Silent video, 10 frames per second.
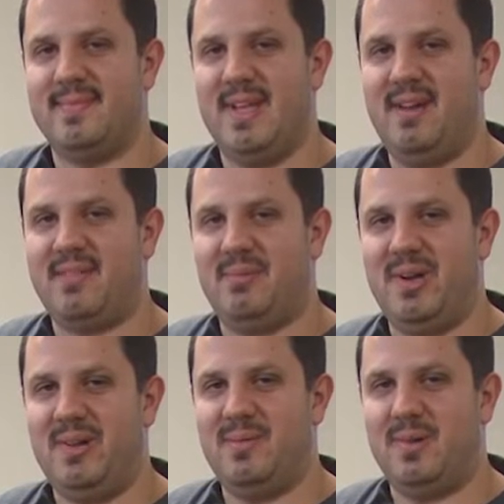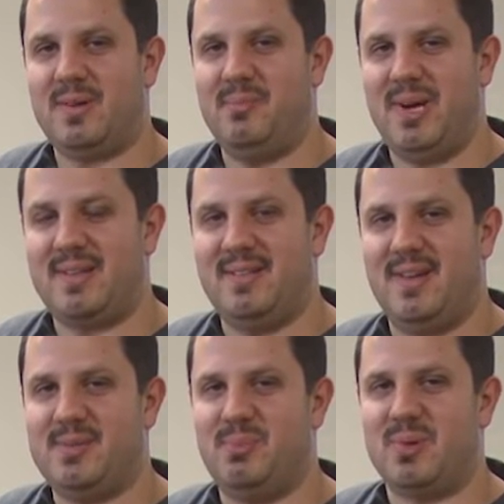Hey everybody, welcome back to
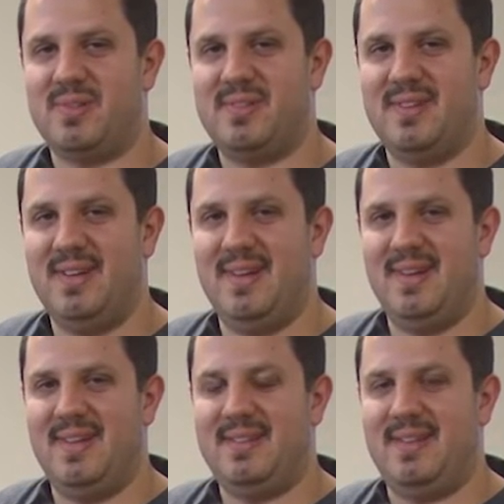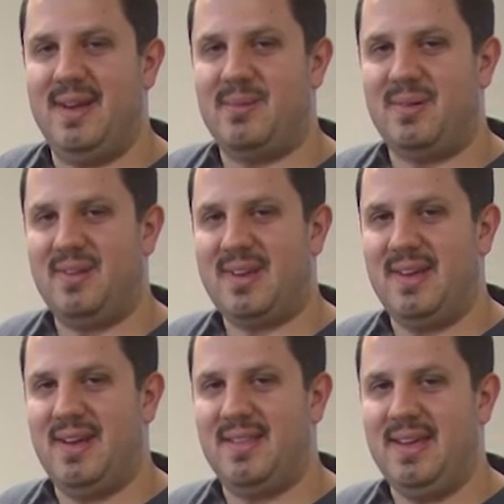Touchboards. Today we're
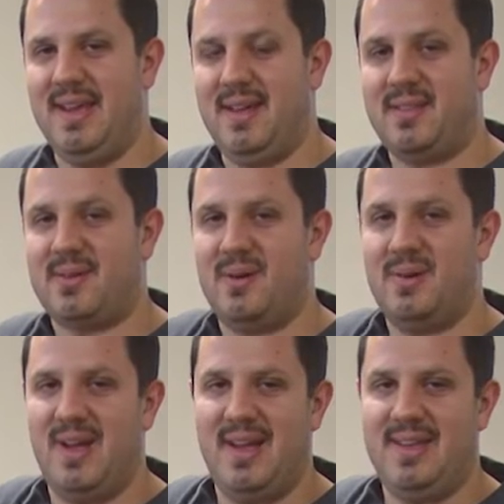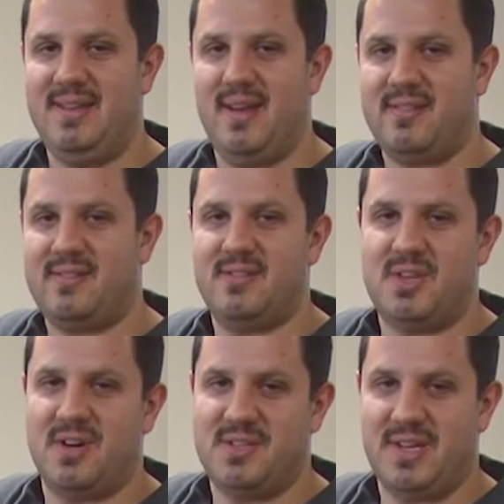looking at the Anthro YES
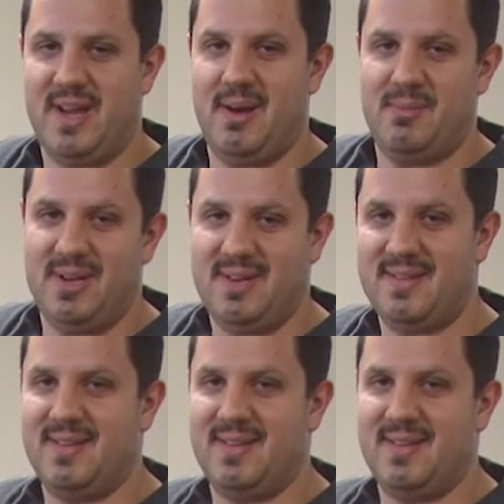charging cabinet.